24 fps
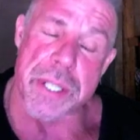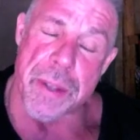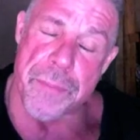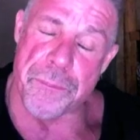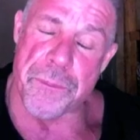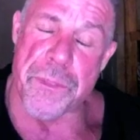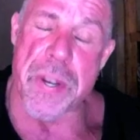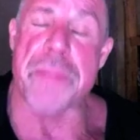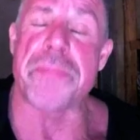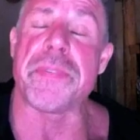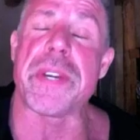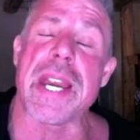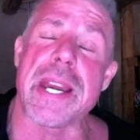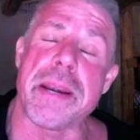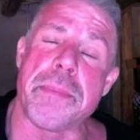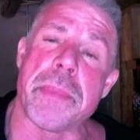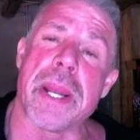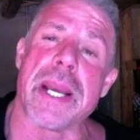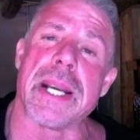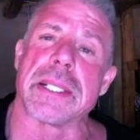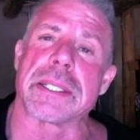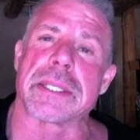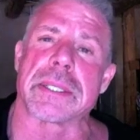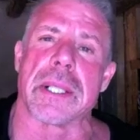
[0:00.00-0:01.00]
and 15
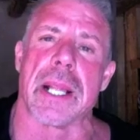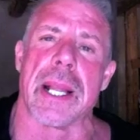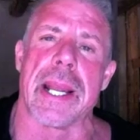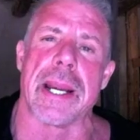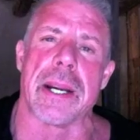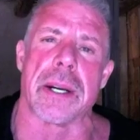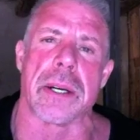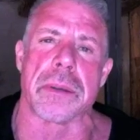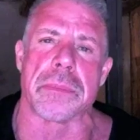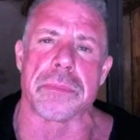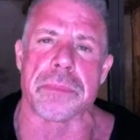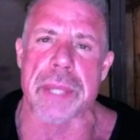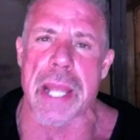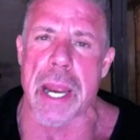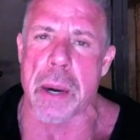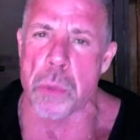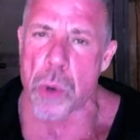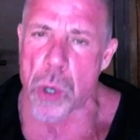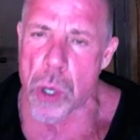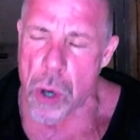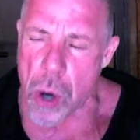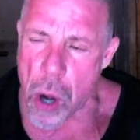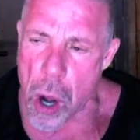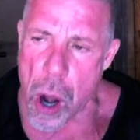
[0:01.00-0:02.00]
minutes later, they
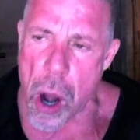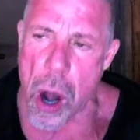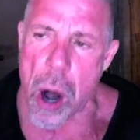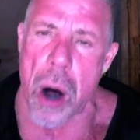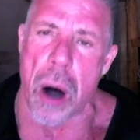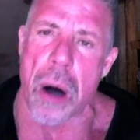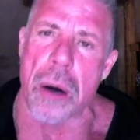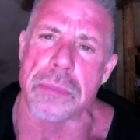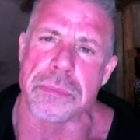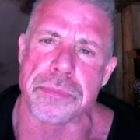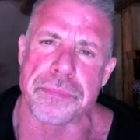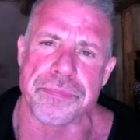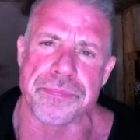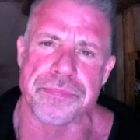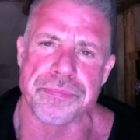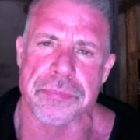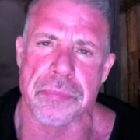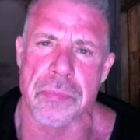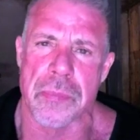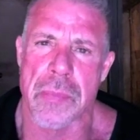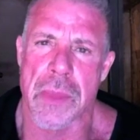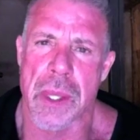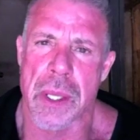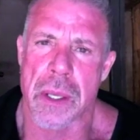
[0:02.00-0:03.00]
were all
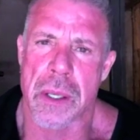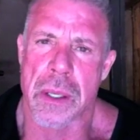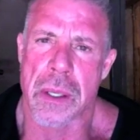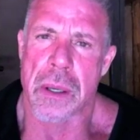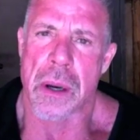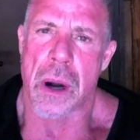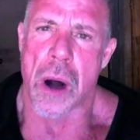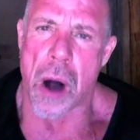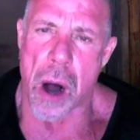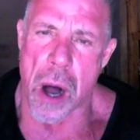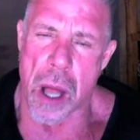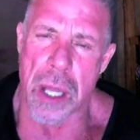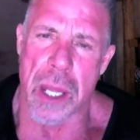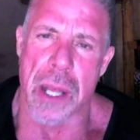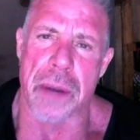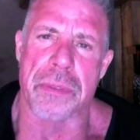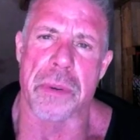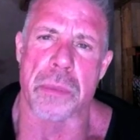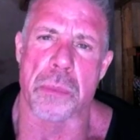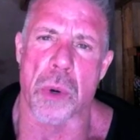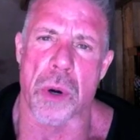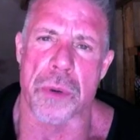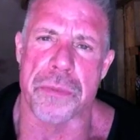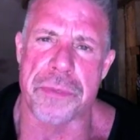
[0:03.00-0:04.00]
of
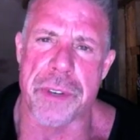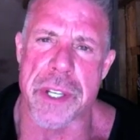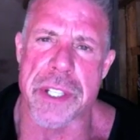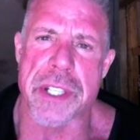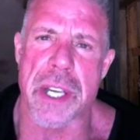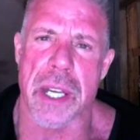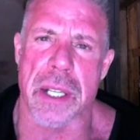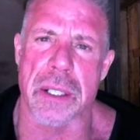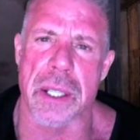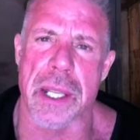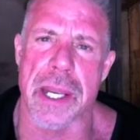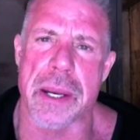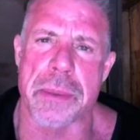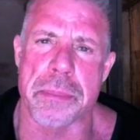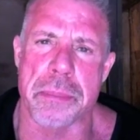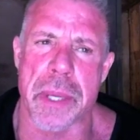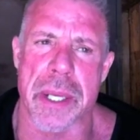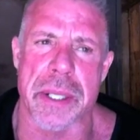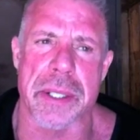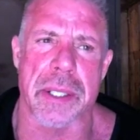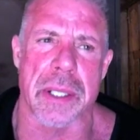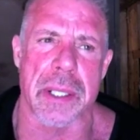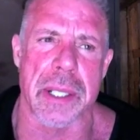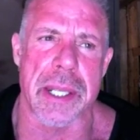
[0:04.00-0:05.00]
them were physically and
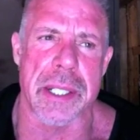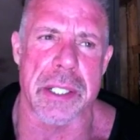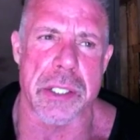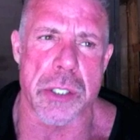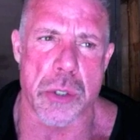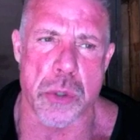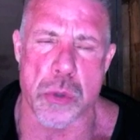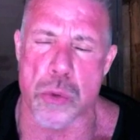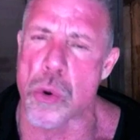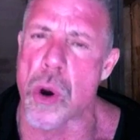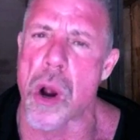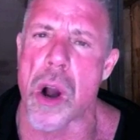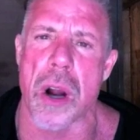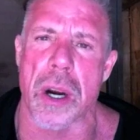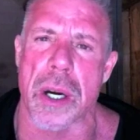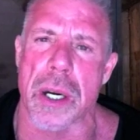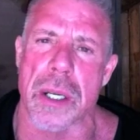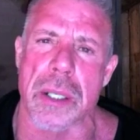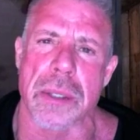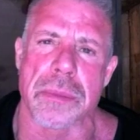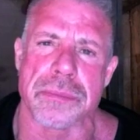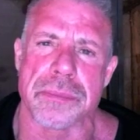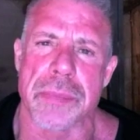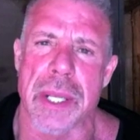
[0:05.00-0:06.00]
mentally stronger
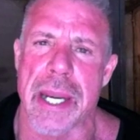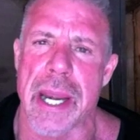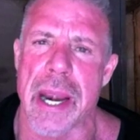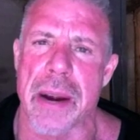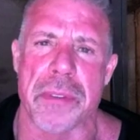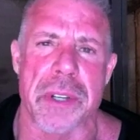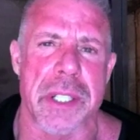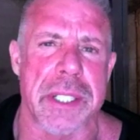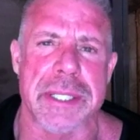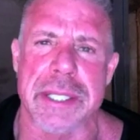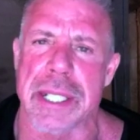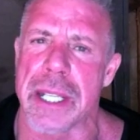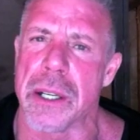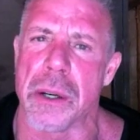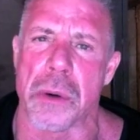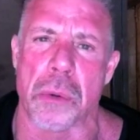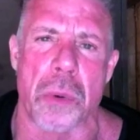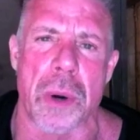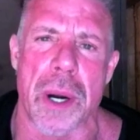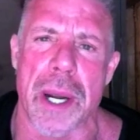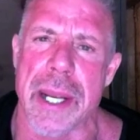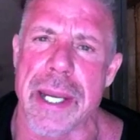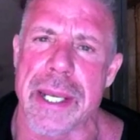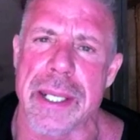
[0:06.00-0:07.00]
in every single
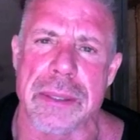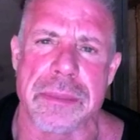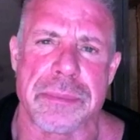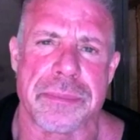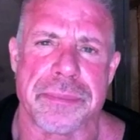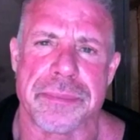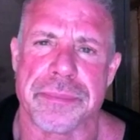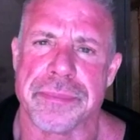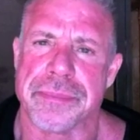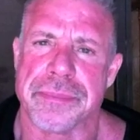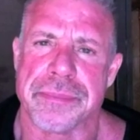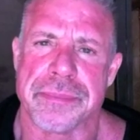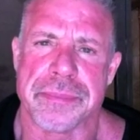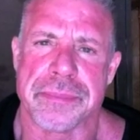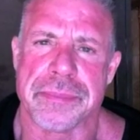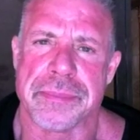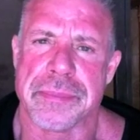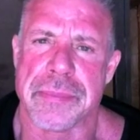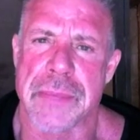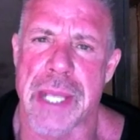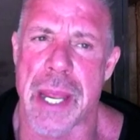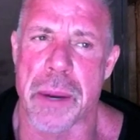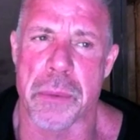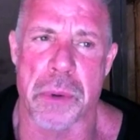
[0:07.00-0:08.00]
way.
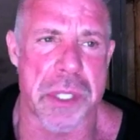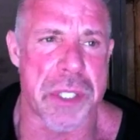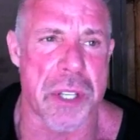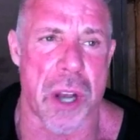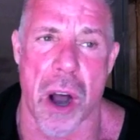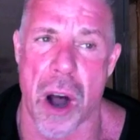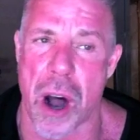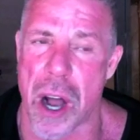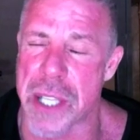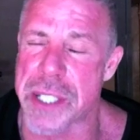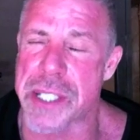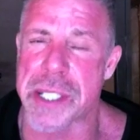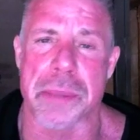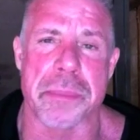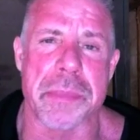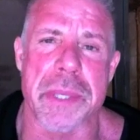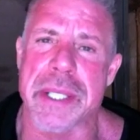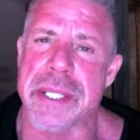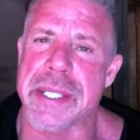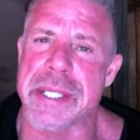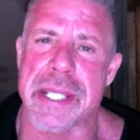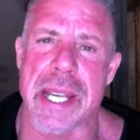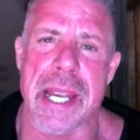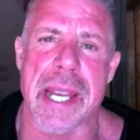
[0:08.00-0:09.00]
It was awesome
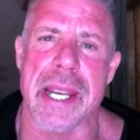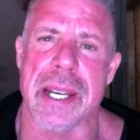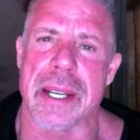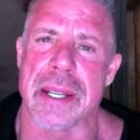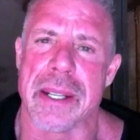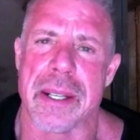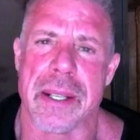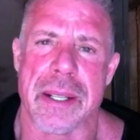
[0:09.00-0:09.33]
to see.